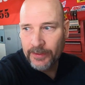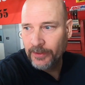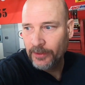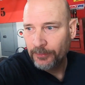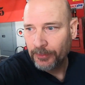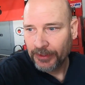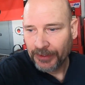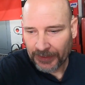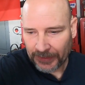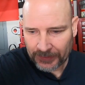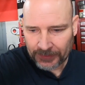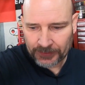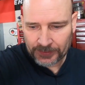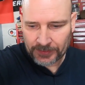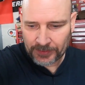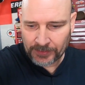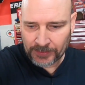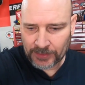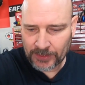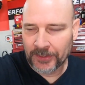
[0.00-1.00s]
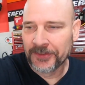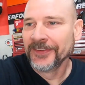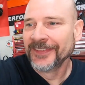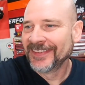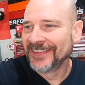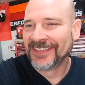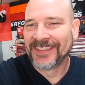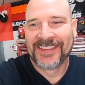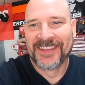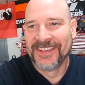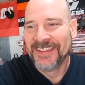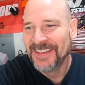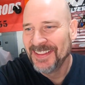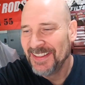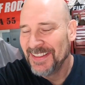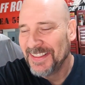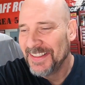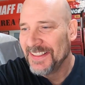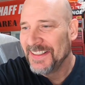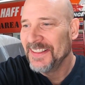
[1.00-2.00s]
I did with it.
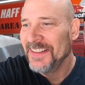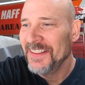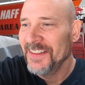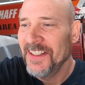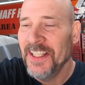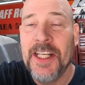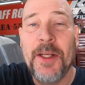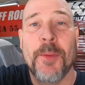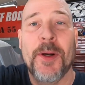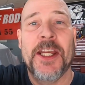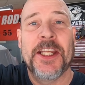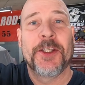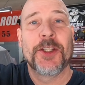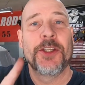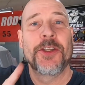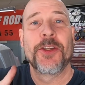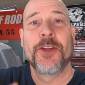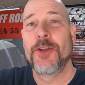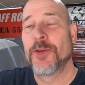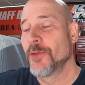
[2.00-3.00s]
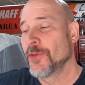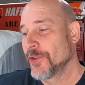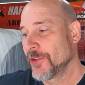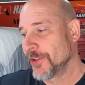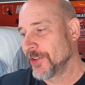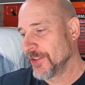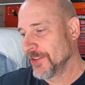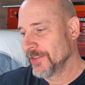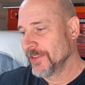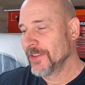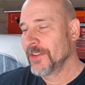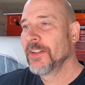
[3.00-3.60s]
Anyway, good news.